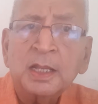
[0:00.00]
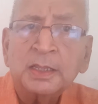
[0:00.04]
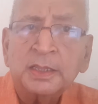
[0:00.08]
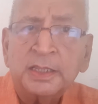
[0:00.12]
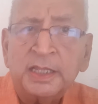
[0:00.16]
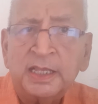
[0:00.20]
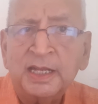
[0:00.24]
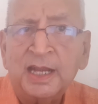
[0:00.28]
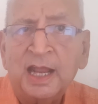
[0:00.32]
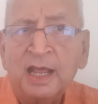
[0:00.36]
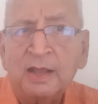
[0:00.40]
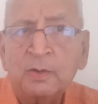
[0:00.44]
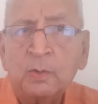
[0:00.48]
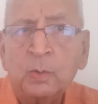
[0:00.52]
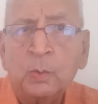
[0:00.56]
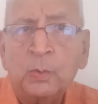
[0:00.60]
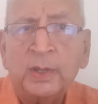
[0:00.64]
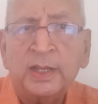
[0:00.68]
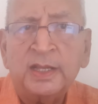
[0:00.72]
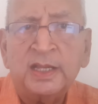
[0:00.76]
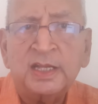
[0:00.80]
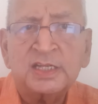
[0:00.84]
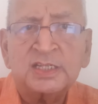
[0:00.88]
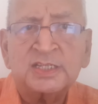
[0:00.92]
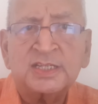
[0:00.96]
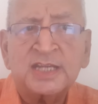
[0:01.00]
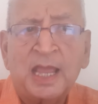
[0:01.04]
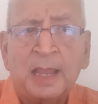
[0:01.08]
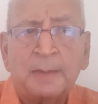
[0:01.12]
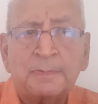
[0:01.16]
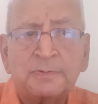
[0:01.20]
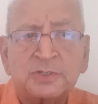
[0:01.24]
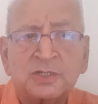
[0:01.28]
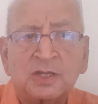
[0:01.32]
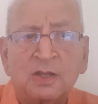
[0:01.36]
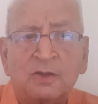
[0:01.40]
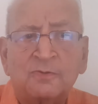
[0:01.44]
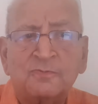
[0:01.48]
There are various
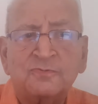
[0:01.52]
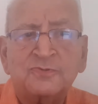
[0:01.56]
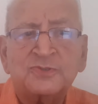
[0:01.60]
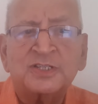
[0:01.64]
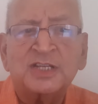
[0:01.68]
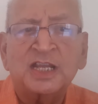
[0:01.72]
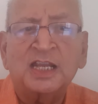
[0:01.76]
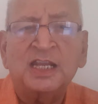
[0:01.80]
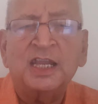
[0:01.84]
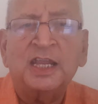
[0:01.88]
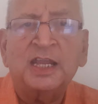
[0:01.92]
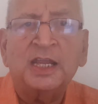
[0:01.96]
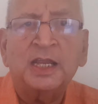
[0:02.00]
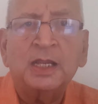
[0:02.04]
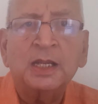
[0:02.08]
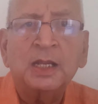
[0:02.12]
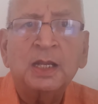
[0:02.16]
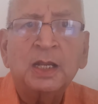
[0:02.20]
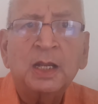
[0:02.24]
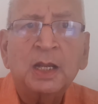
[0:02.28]
types of selling.